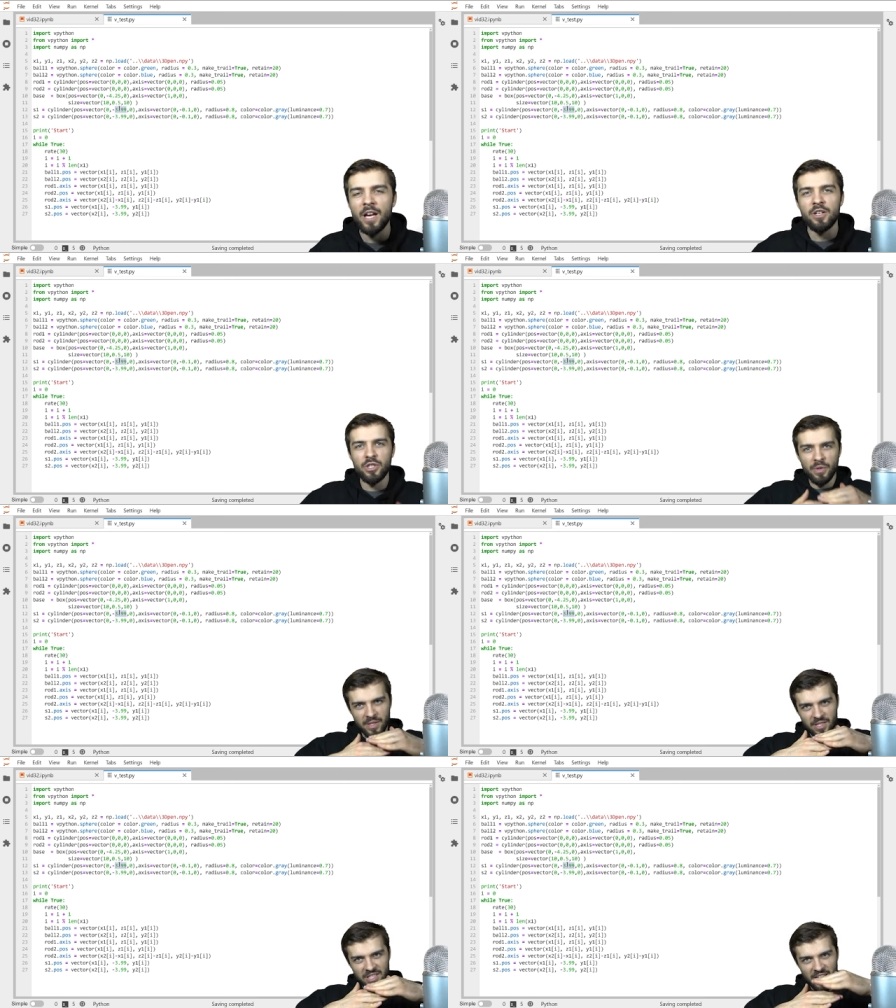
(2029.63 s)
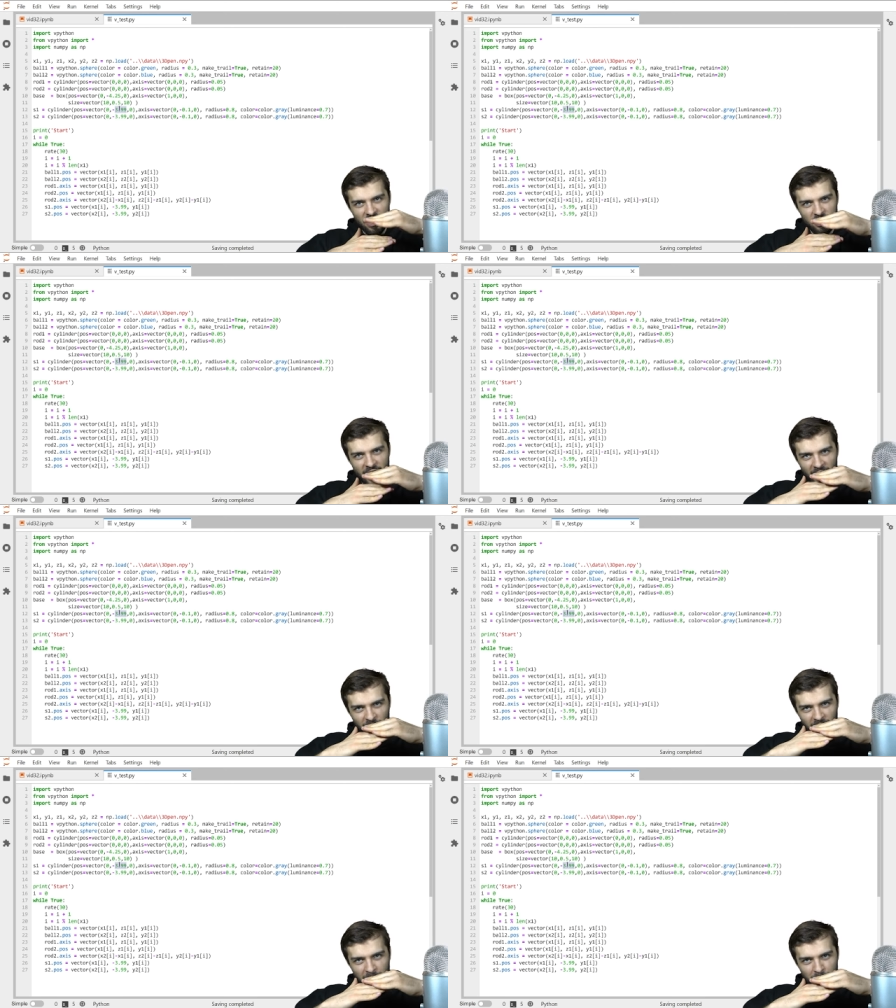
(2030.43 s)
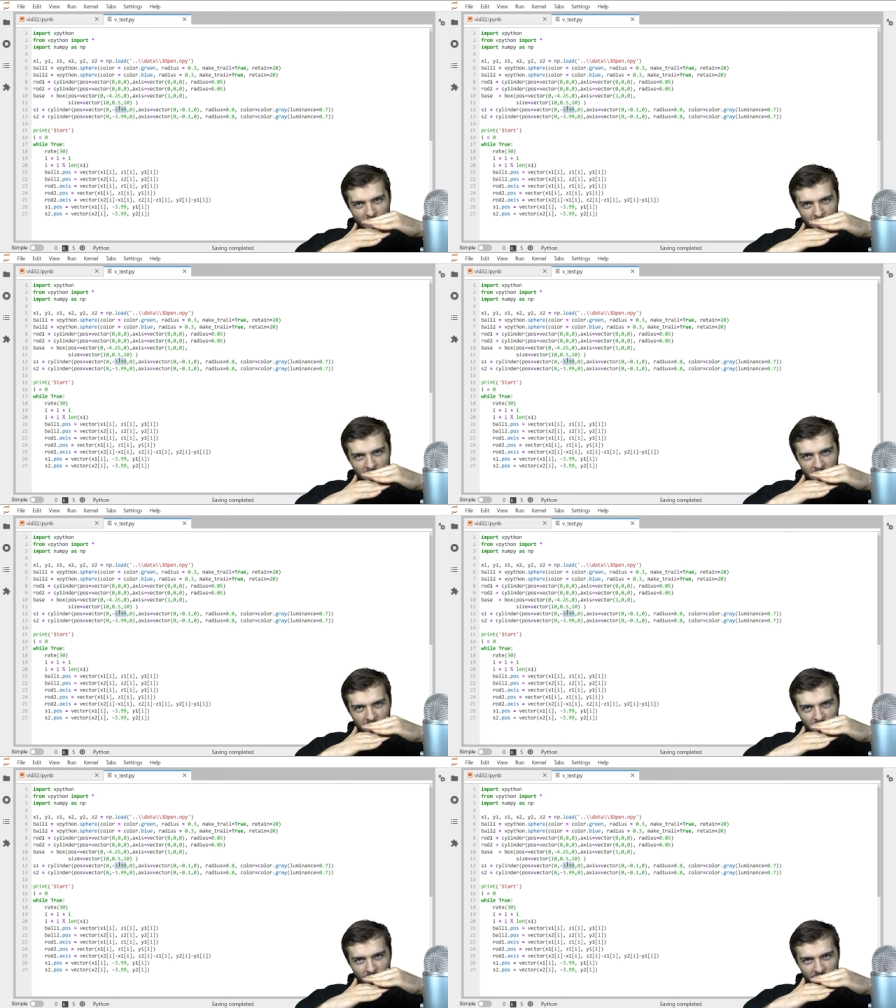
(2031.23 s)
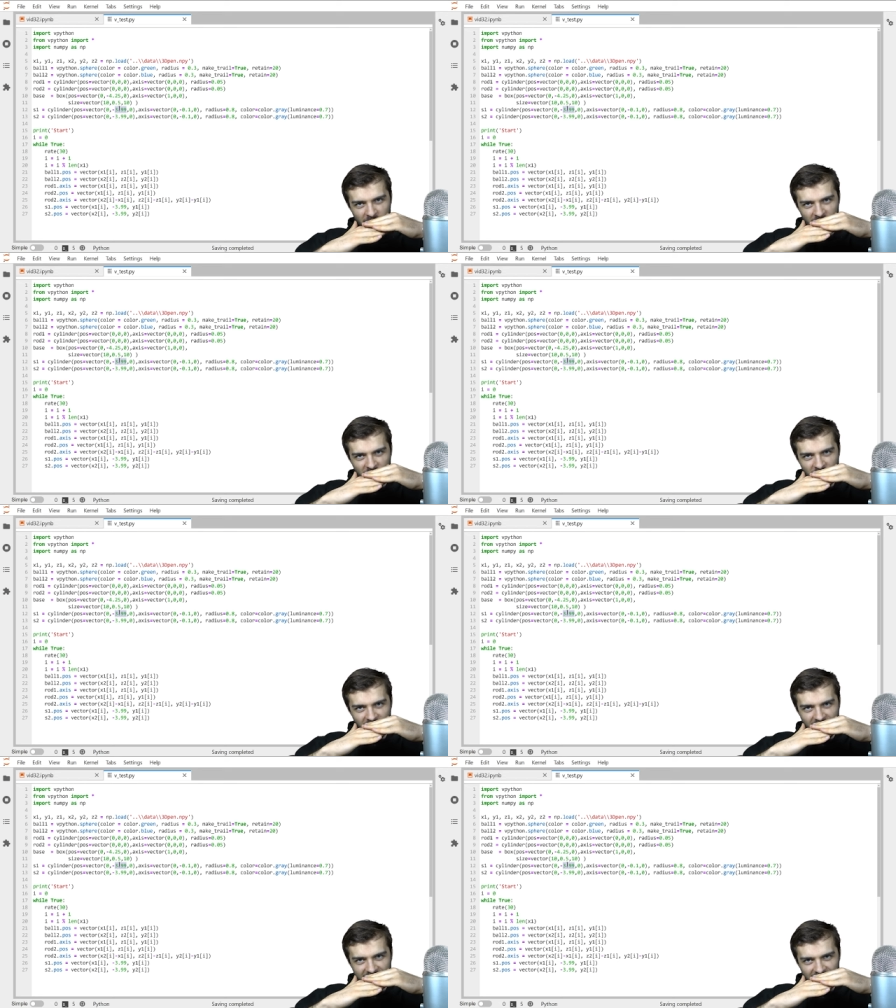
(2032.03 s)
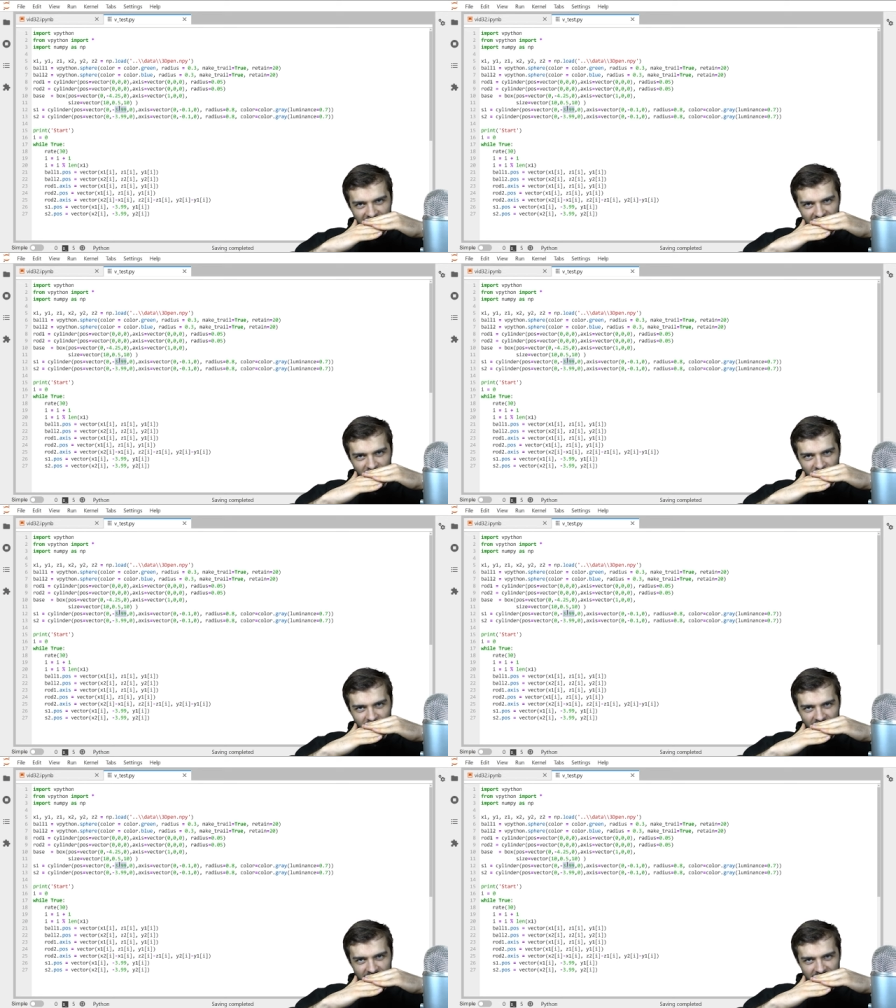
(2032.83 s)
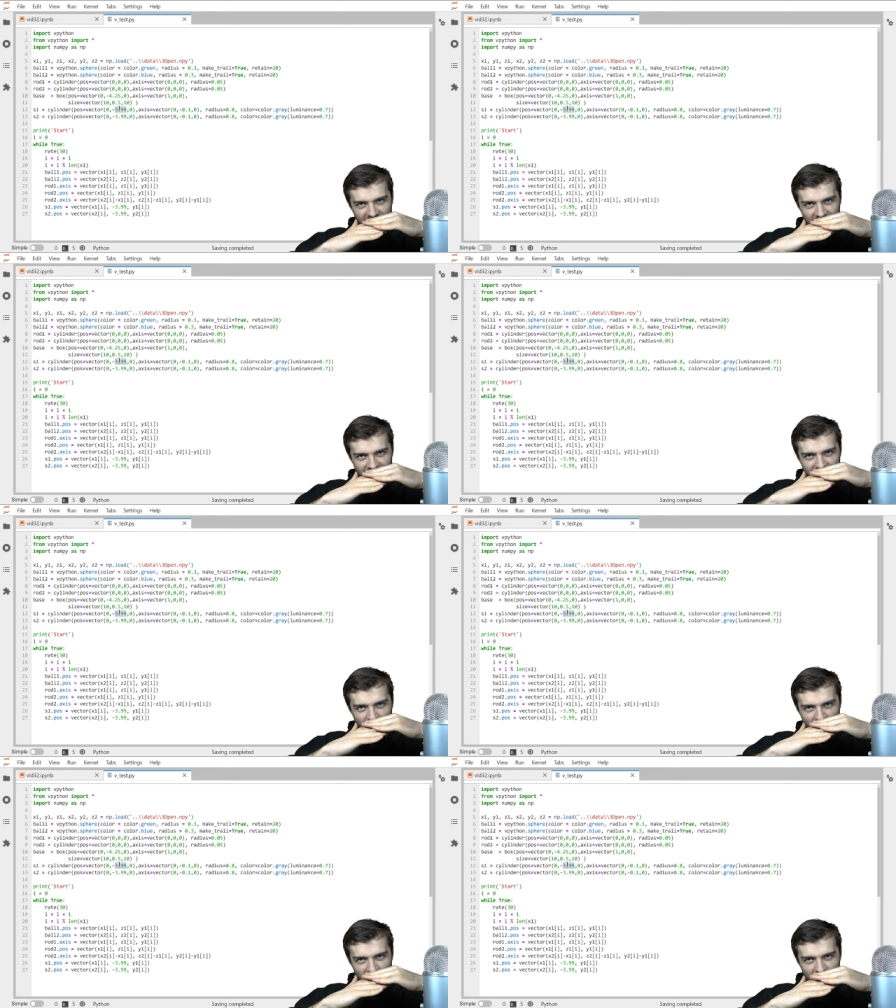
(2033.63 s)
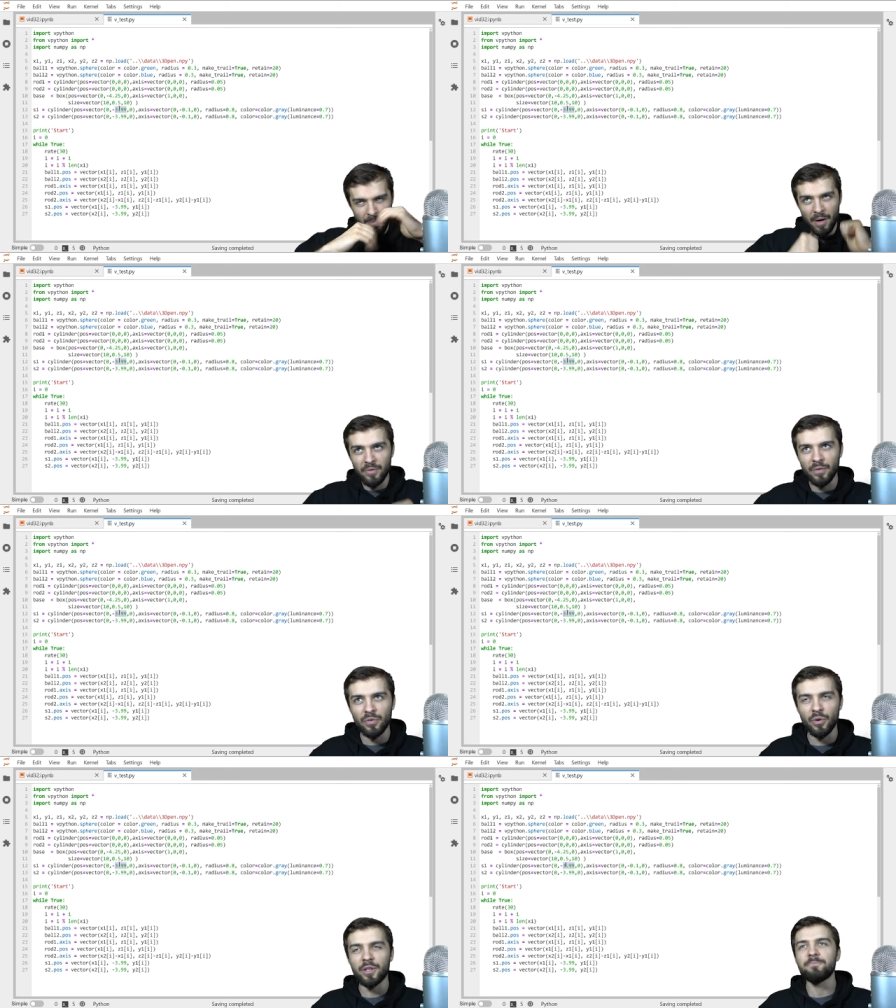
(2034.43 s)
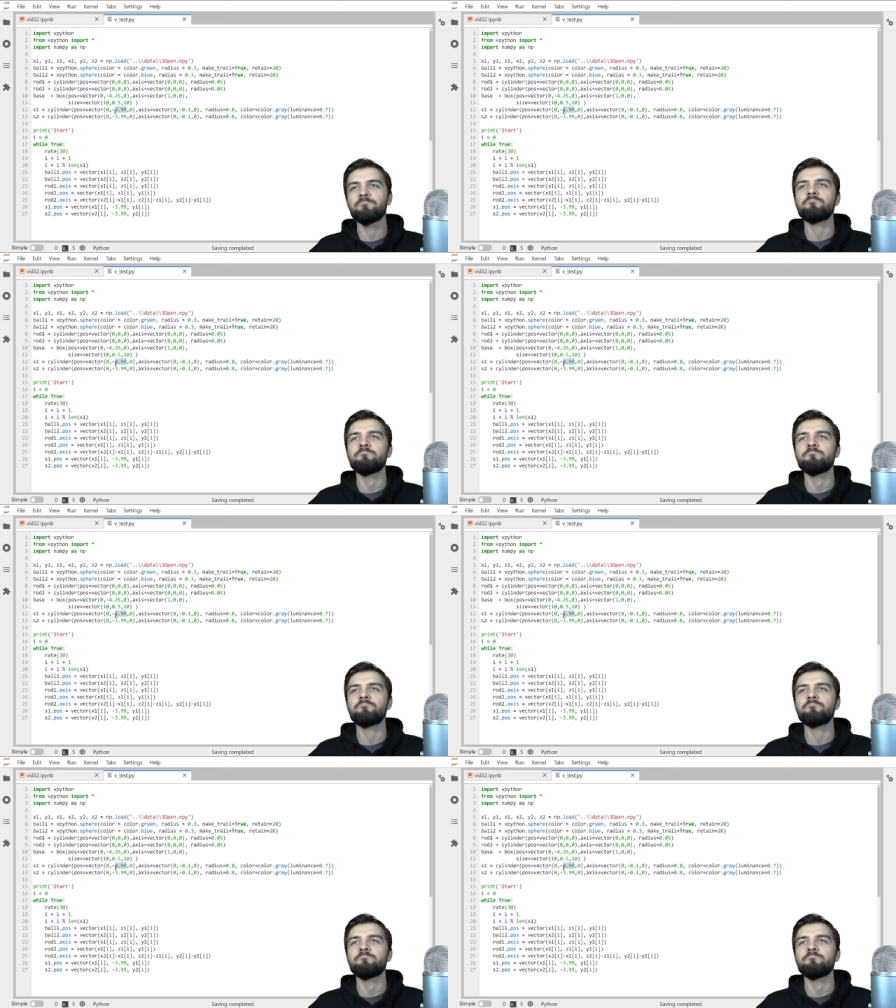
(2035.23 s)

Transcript: So you can see the shadow like popping above the floor. It's essentially like a tiny little divot above the floor.